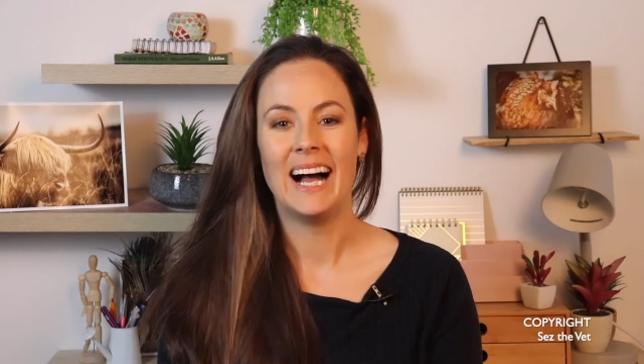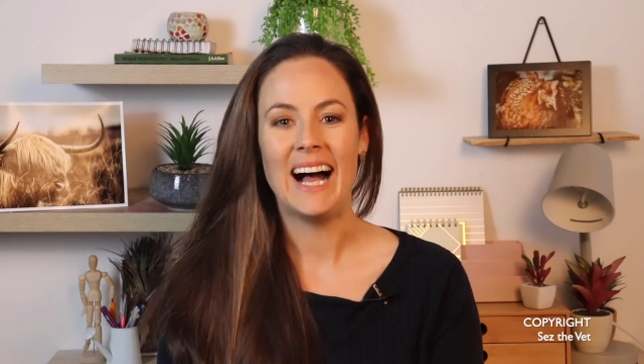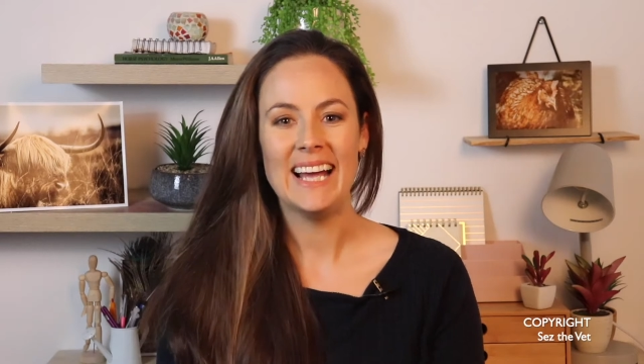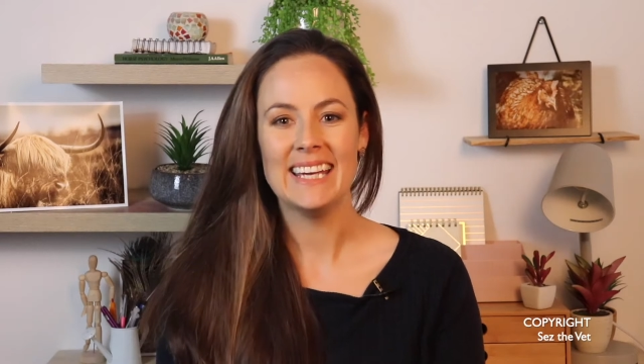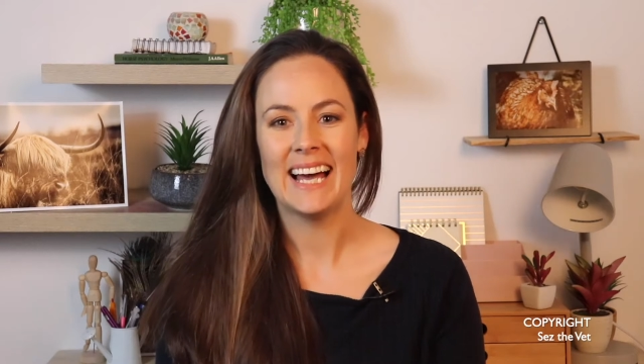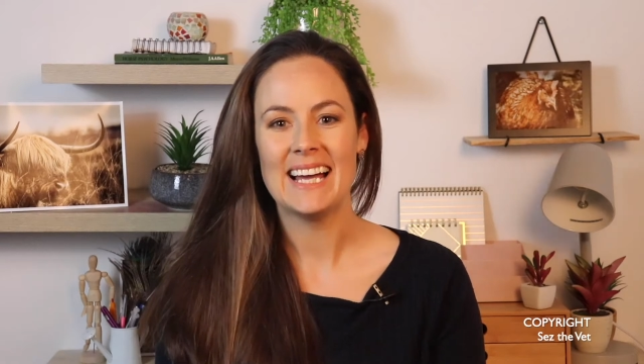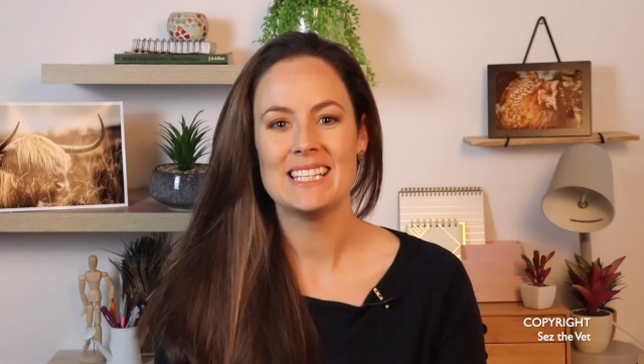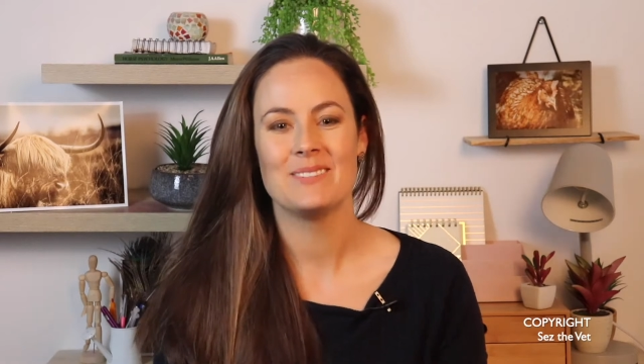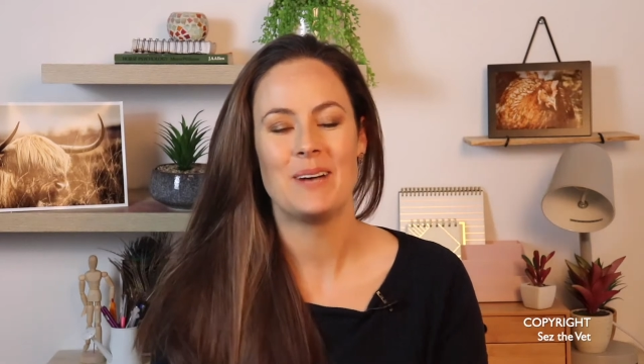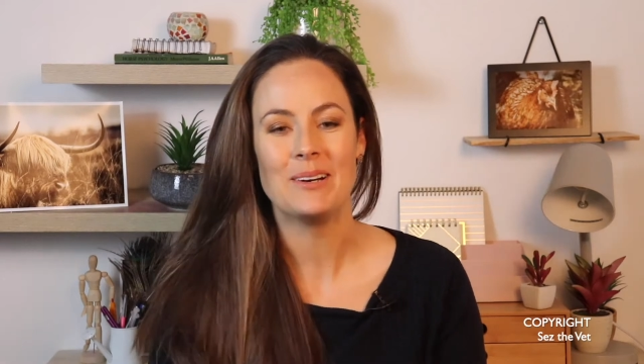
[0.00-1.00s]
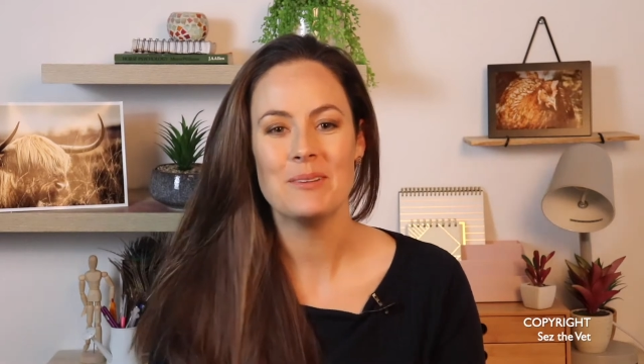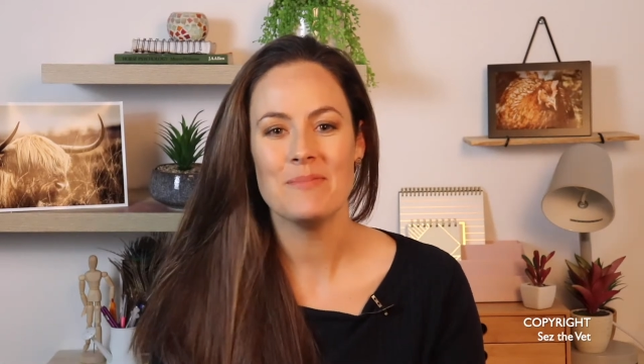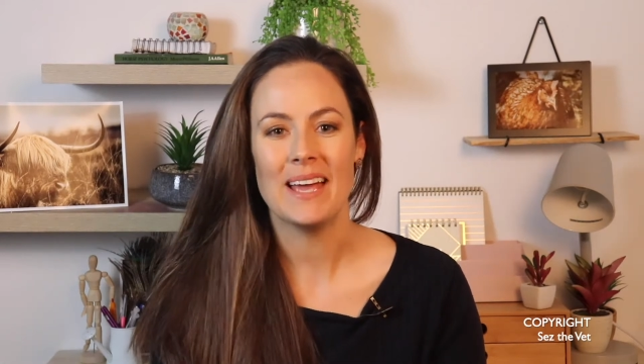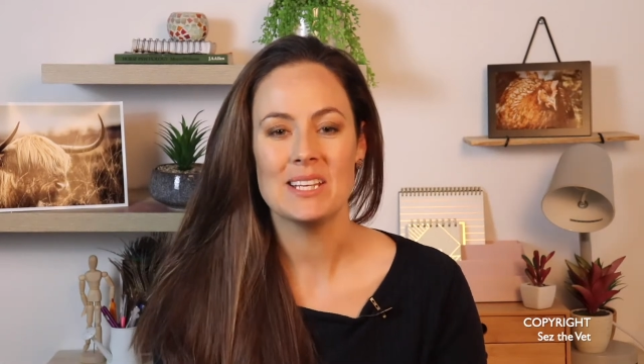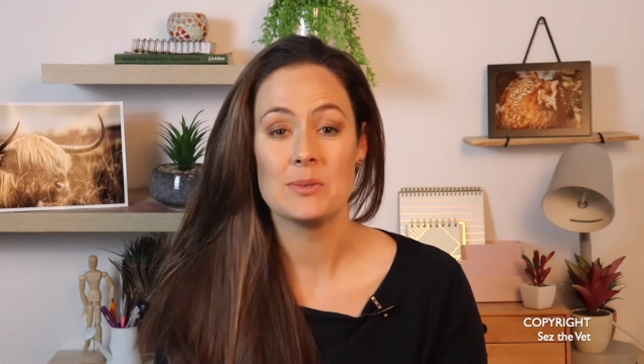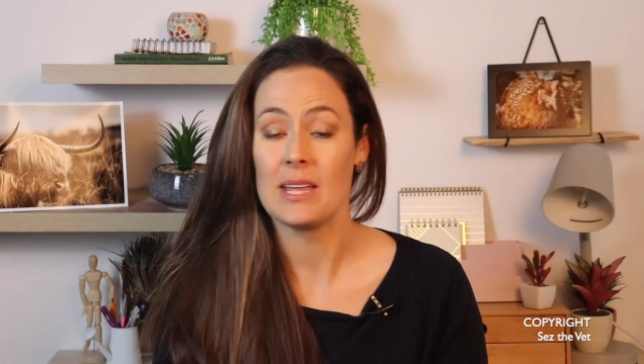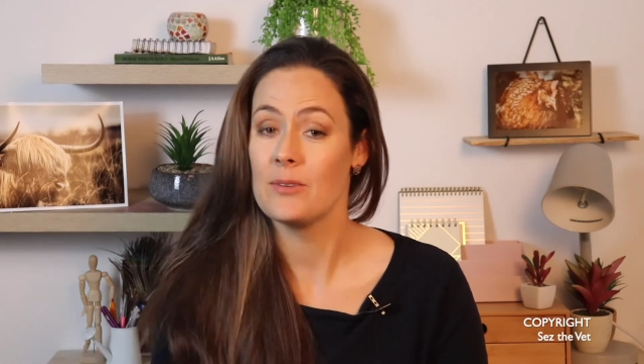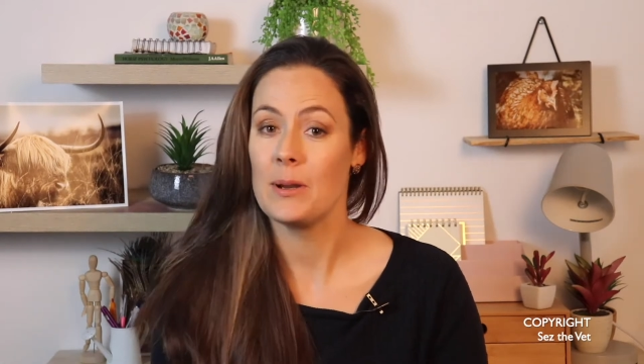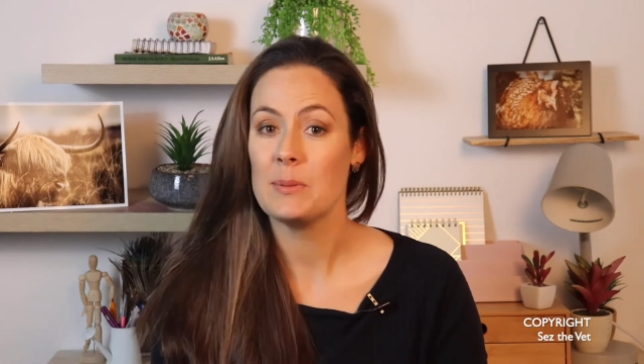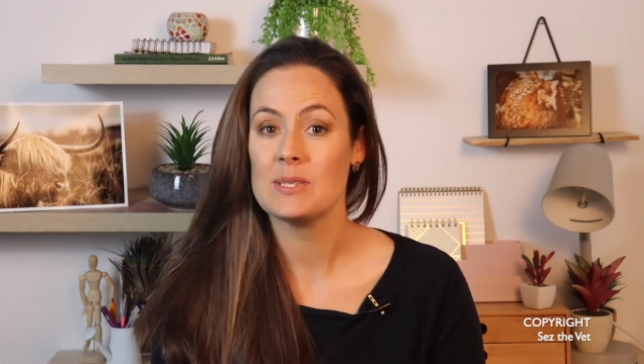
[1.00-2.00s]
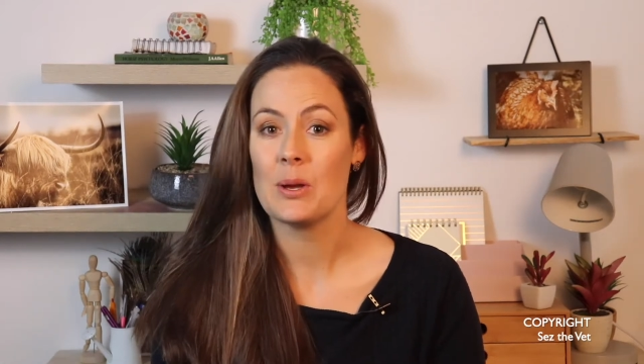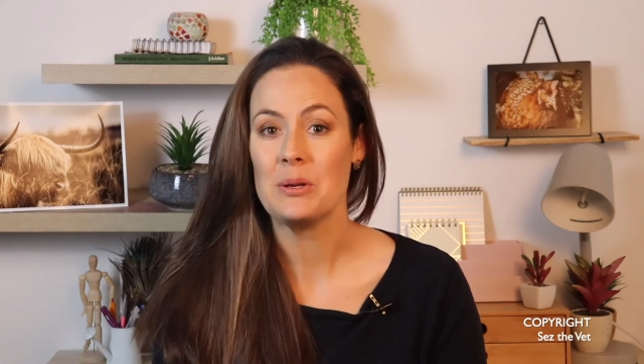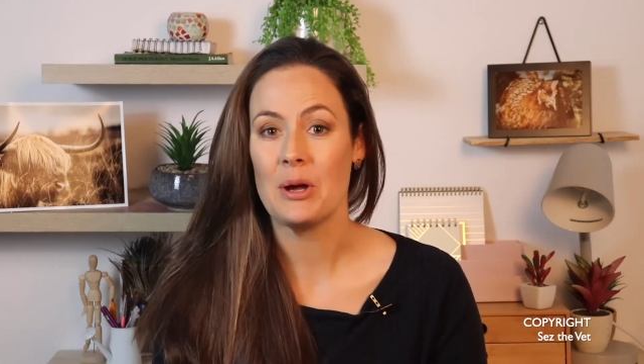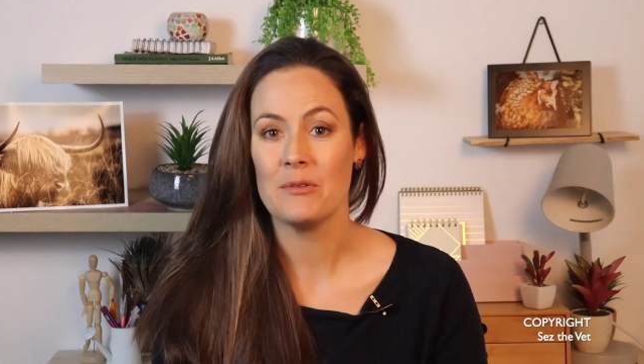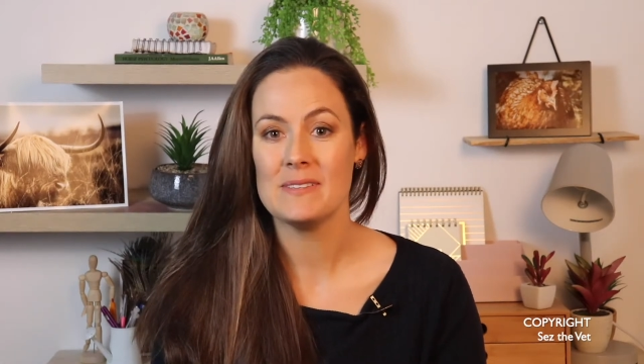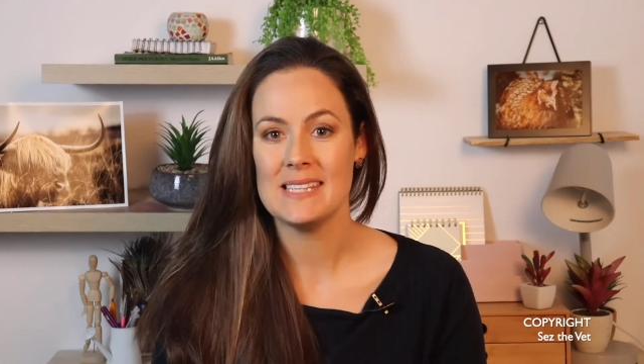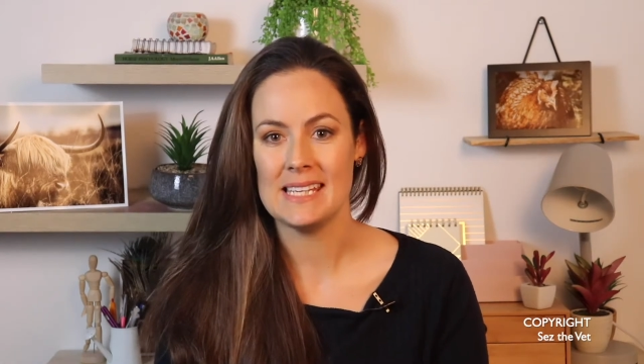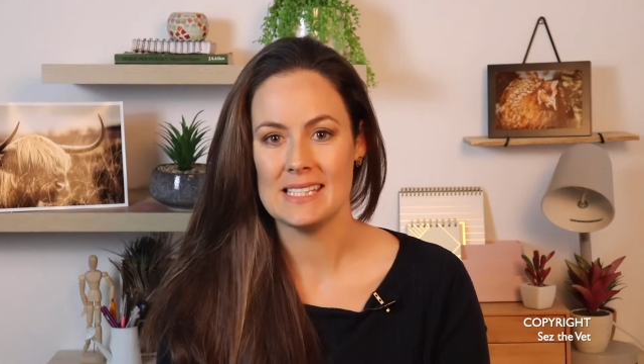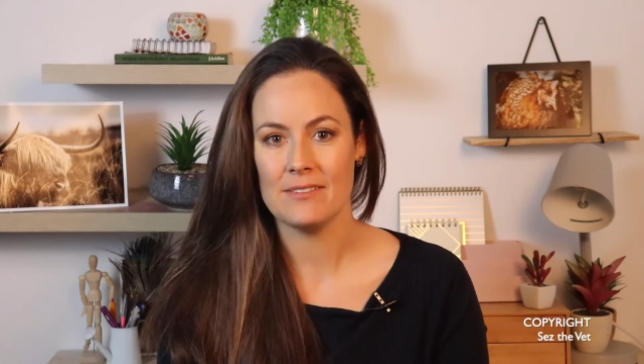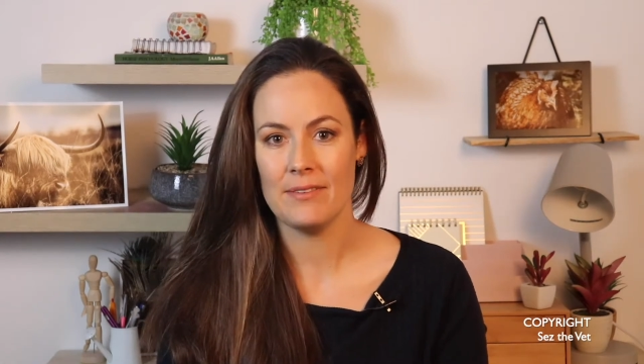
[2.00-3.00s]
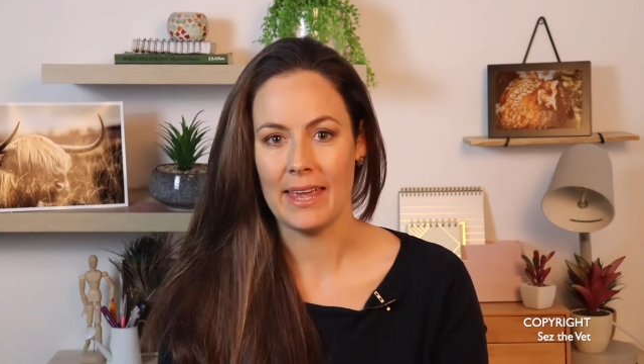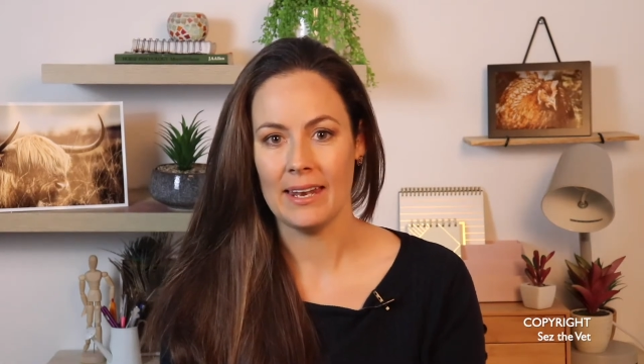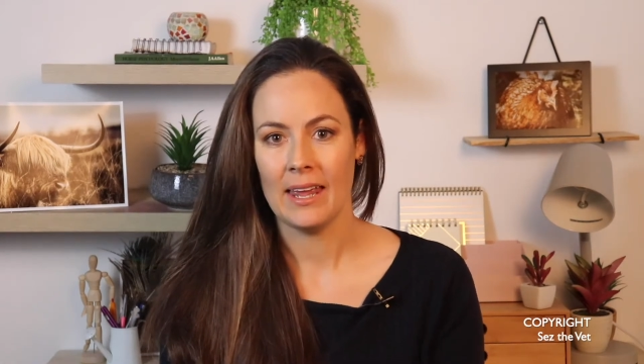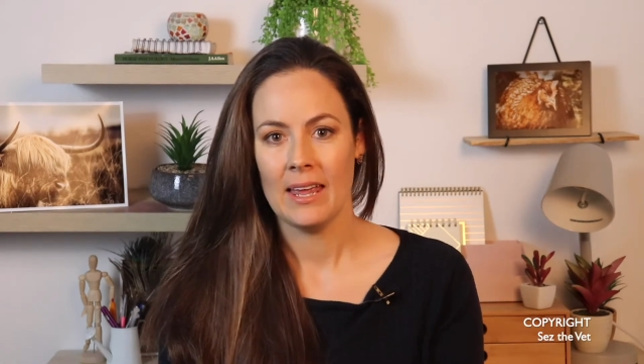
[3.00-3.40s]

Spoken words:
Hi guys, welcome back to another episode of Sez the Vet.